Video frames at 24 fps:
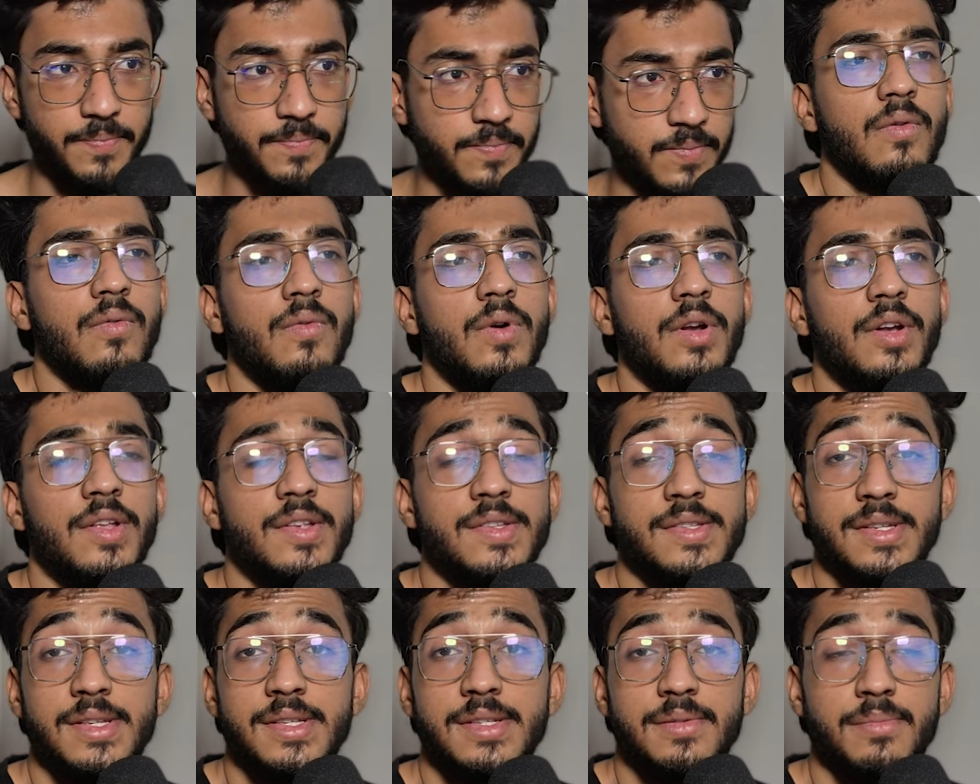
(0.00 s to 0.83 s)
What is
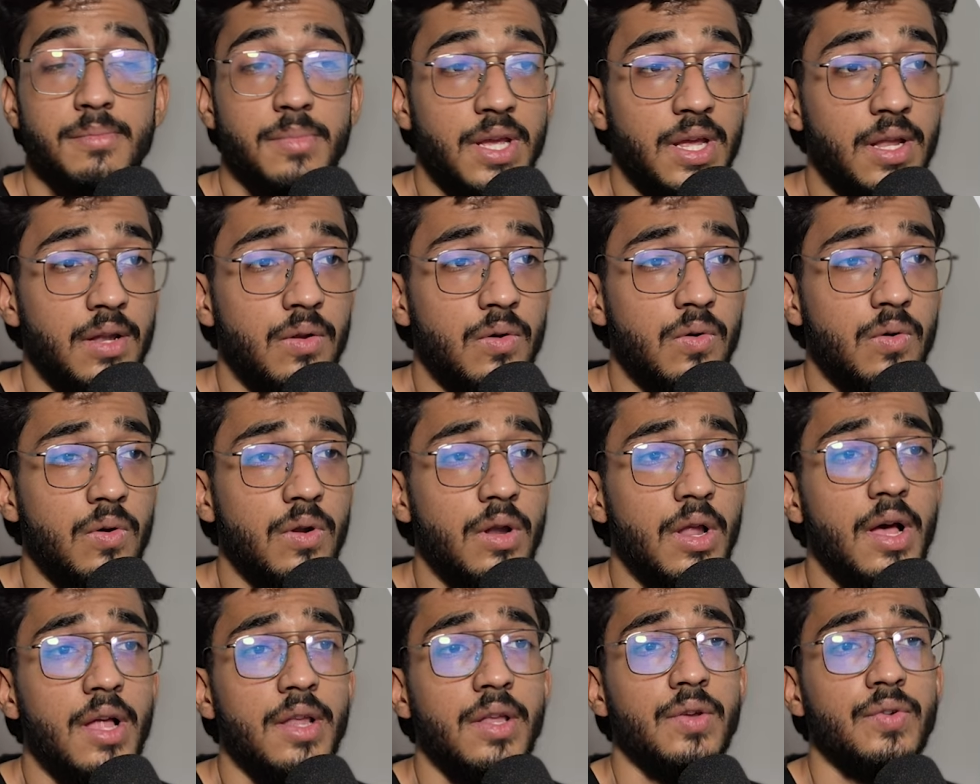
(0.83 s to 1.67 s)
his main goal?
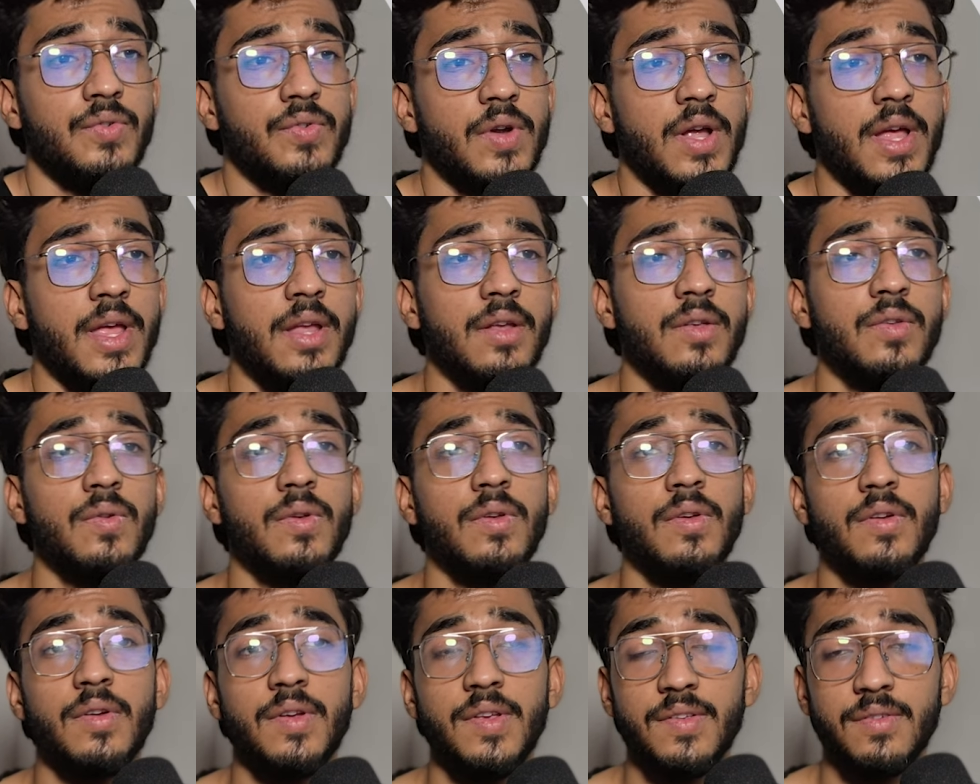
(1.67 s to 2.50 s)
Are you trying to
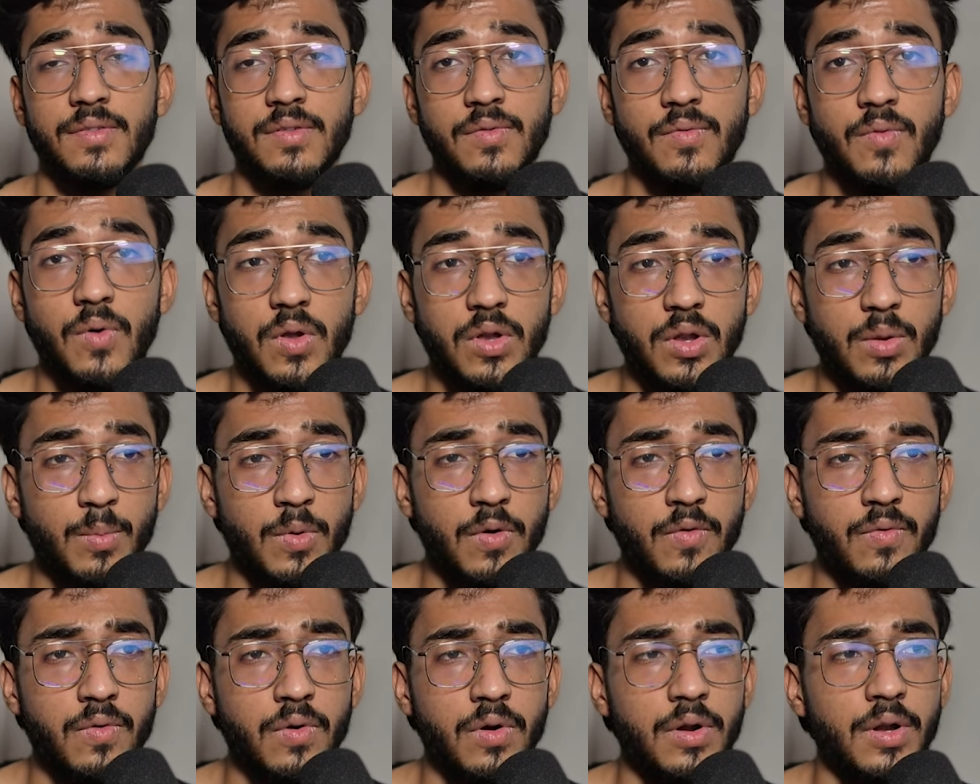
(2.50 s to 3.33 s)
increase the volume
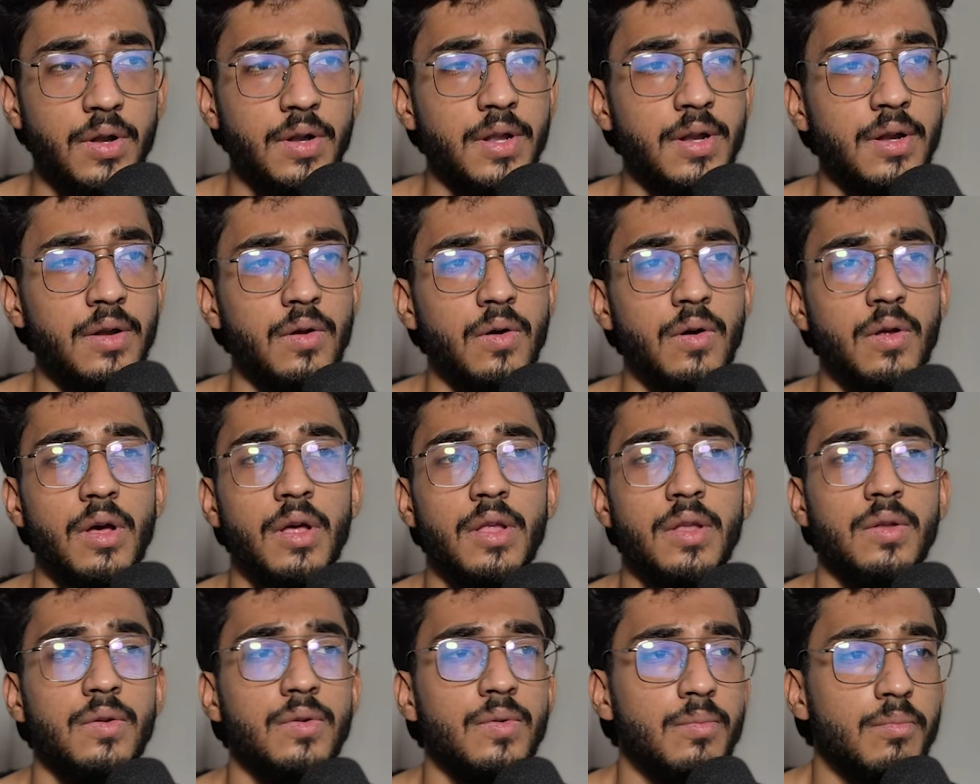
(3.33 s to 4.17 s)
of content, or are
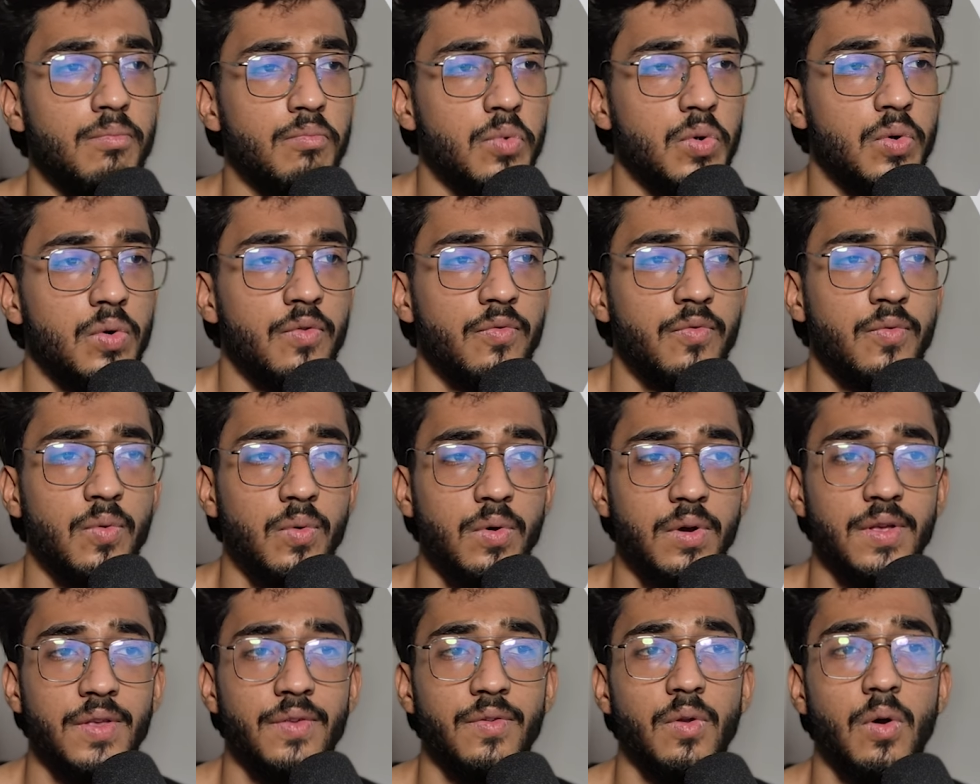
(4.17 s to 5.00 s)
you more
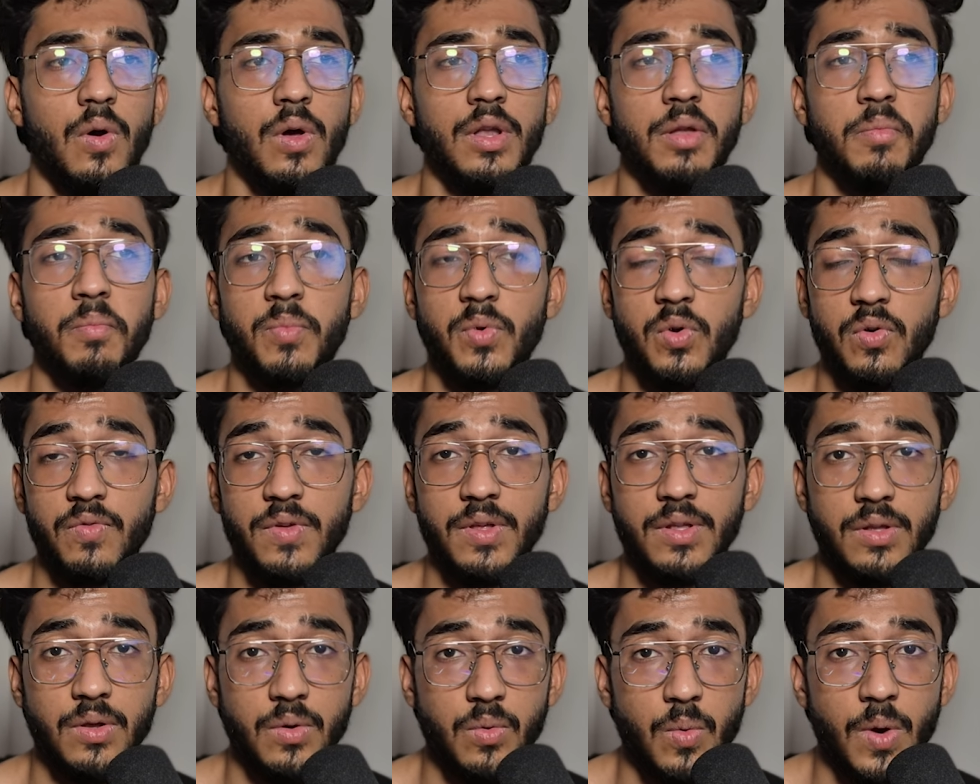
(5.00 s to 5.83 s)
focused on
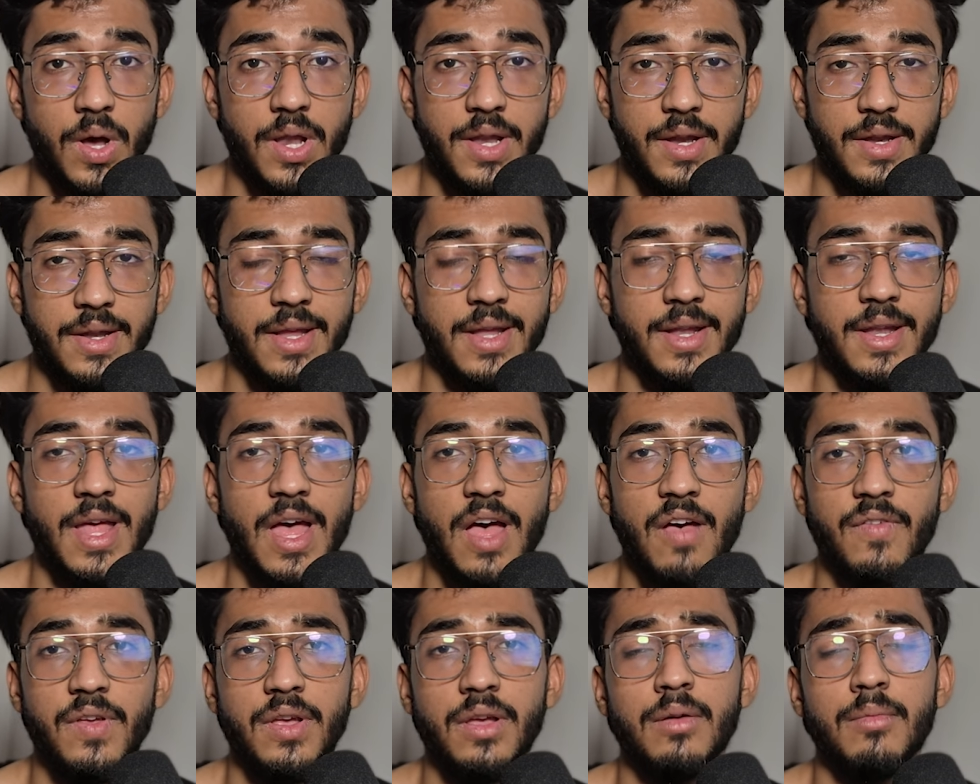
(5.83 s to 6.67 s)
improving the quality and
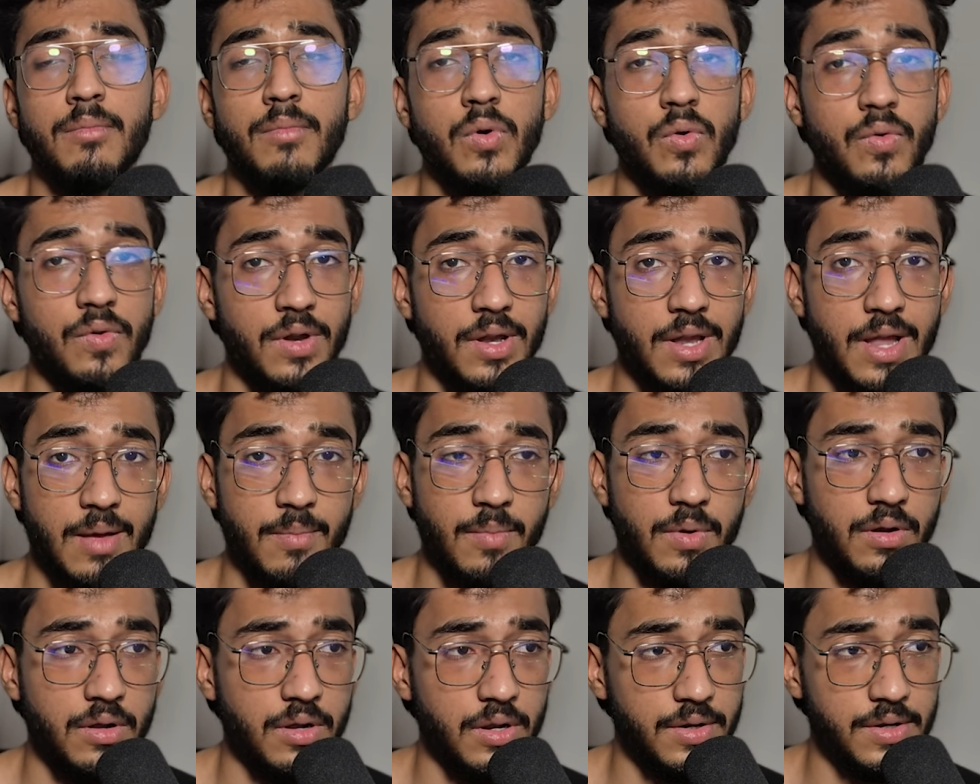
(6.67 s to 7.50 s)
having a more
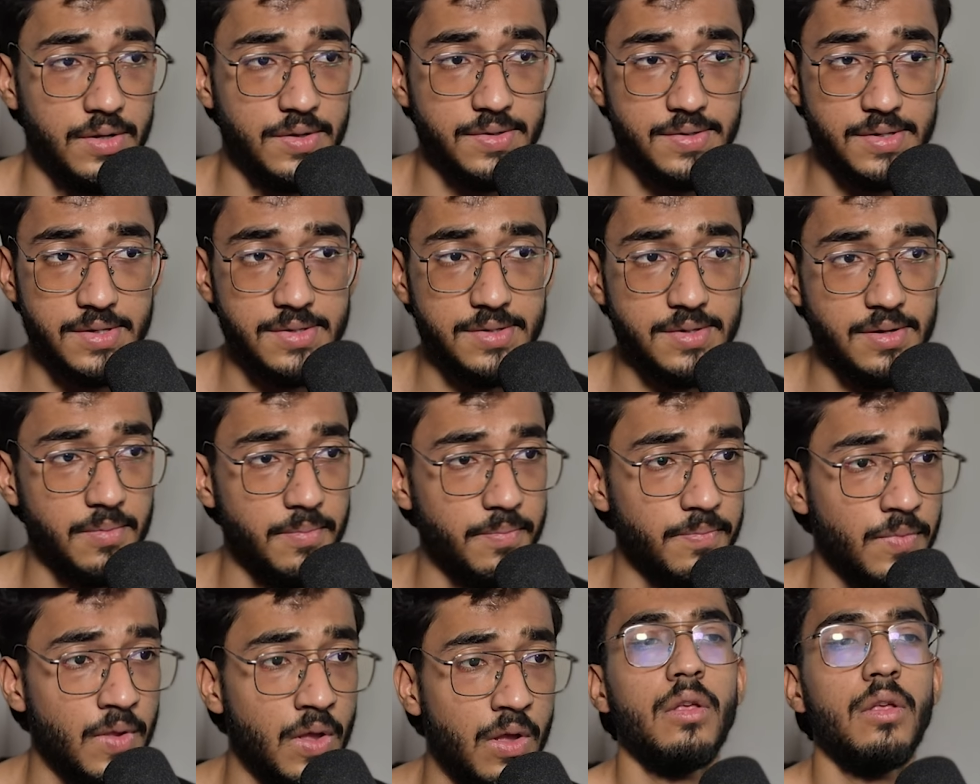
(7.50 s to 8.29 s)
reliable content system?